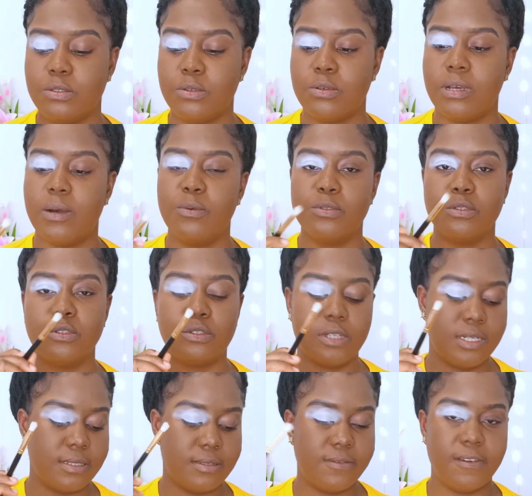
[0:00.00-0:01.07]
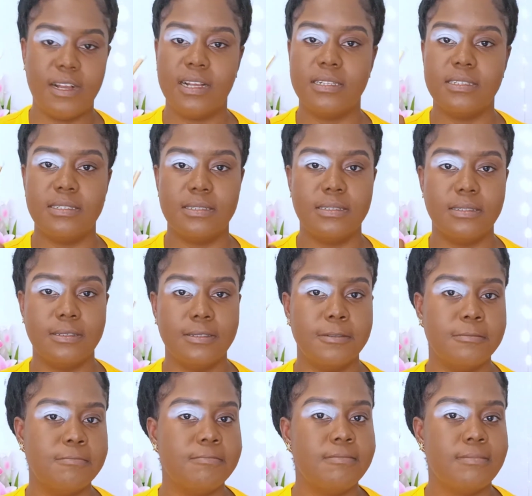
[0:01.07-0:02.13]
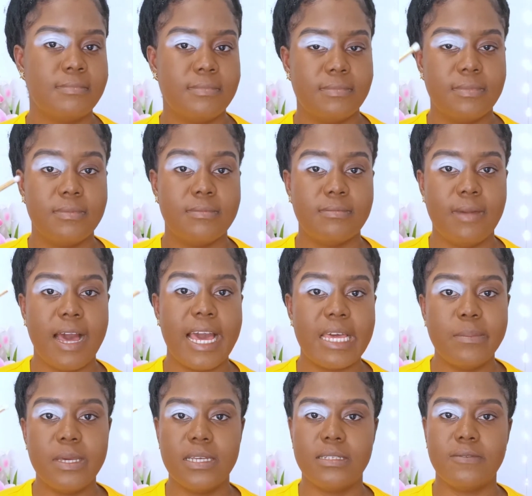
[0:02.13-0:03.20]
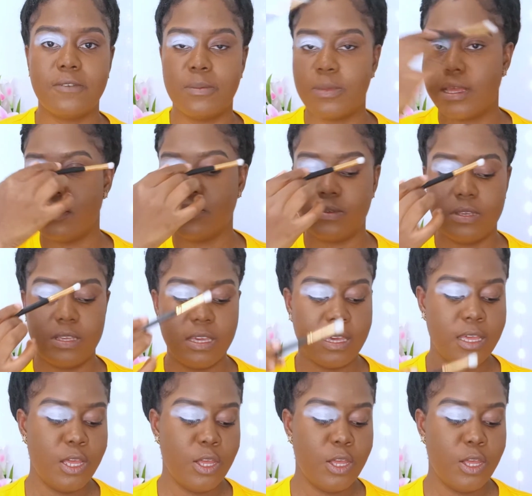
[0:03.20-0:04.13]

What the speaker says: so I wouldn't transfer the eye base from here to here.